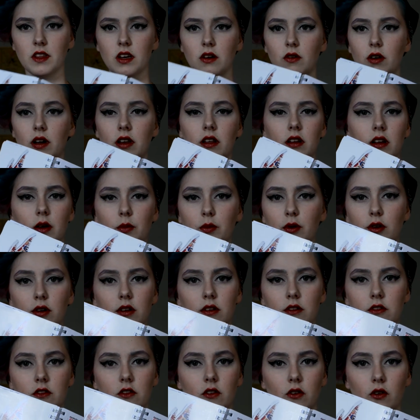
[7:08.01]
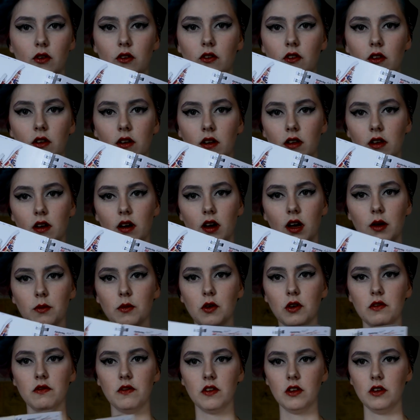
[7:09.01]
Why did I put in socks? I'm
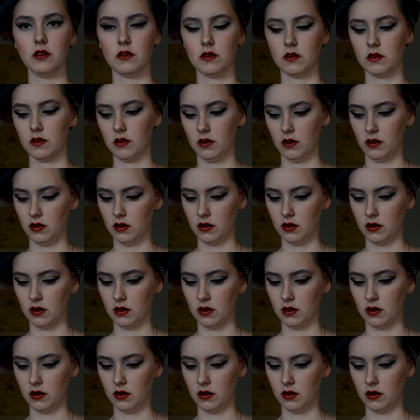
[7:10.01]
confused.